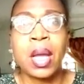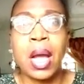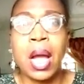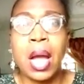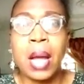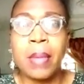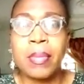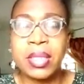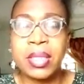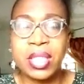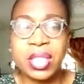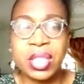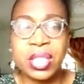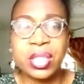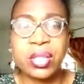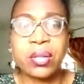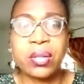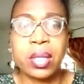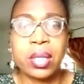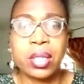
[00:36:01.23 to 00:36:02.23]
I'm a
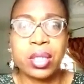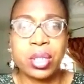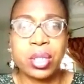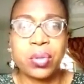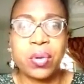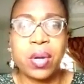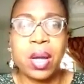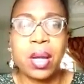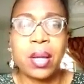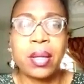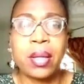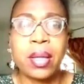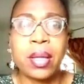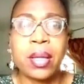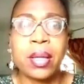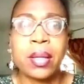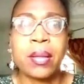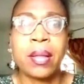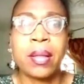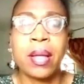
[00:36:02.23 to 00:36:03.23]
senior lecturer.
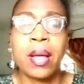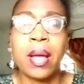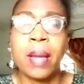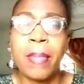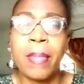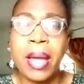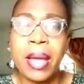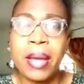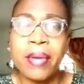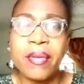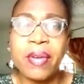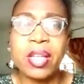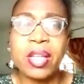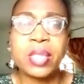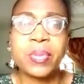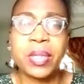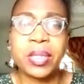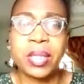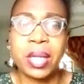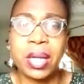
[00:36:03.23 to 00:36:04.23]
My area of
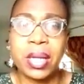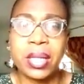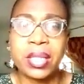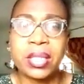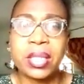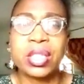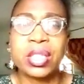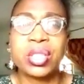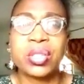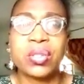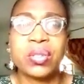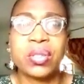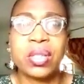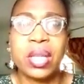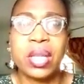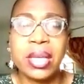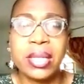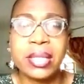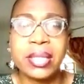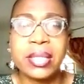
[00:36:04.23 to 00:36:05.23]
specialization
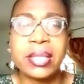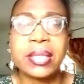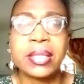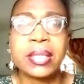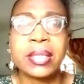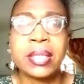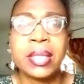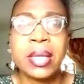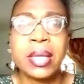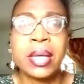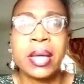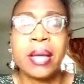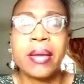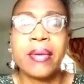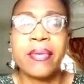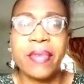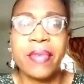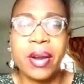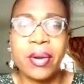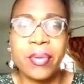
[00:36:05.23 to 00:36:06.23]
is
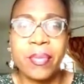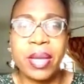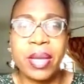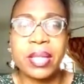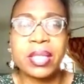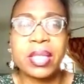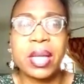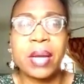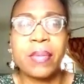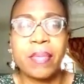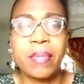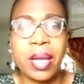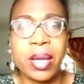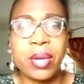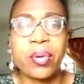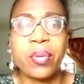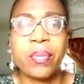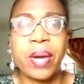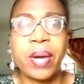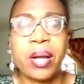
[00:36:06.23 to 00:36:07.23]
environmental
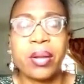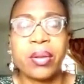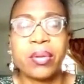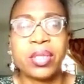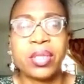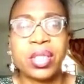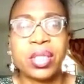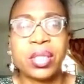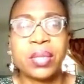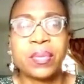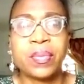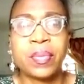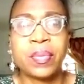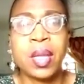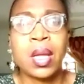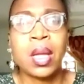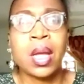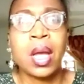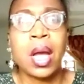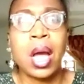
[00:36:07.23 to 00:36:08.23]
microbiology.
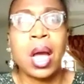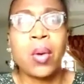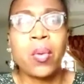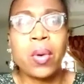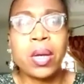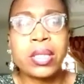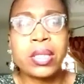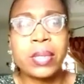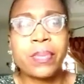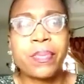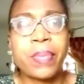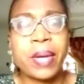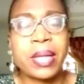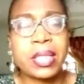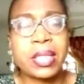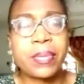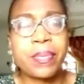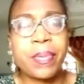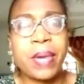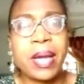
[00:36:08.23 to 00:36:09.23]
I was a
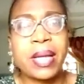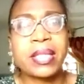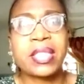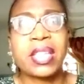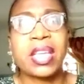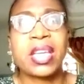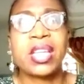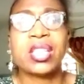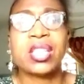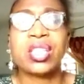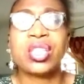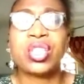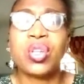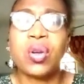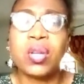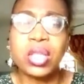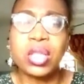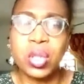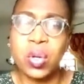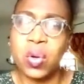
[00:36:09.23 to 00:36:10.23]
participant in the
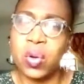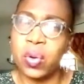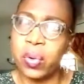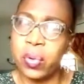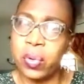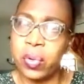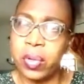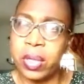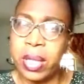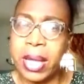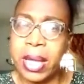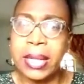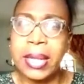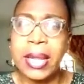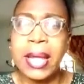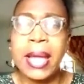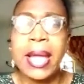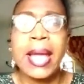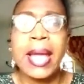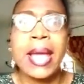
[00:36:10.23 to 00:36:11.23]
just concluded
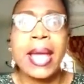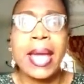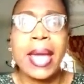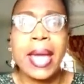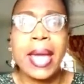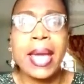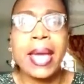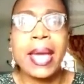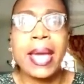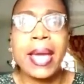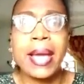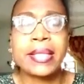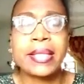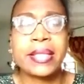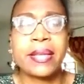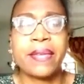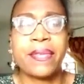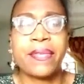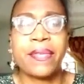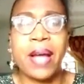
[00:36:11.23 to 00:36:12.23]

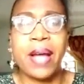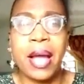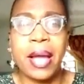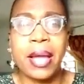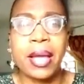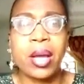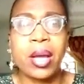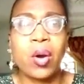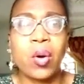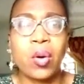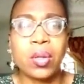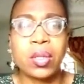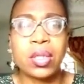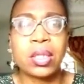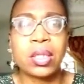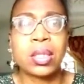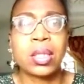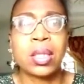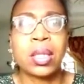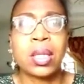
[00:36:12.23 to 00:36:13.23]
ASFI
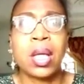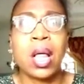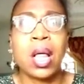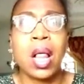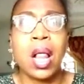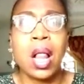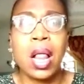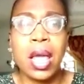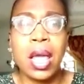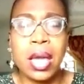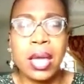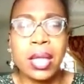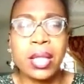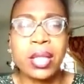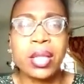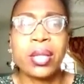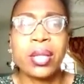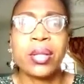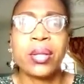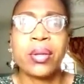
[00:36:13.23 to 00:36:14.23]
course
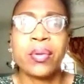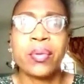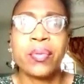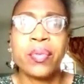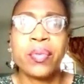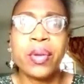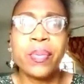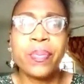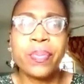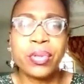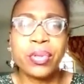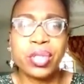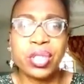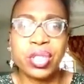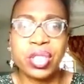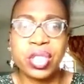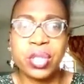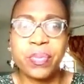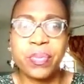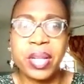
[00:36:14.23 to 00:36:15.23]
in
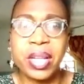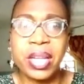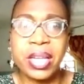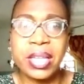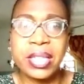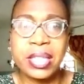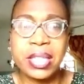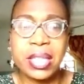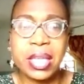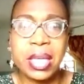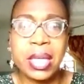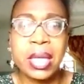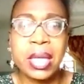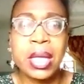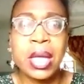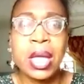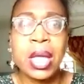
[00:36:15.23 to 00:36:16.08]
reproducibility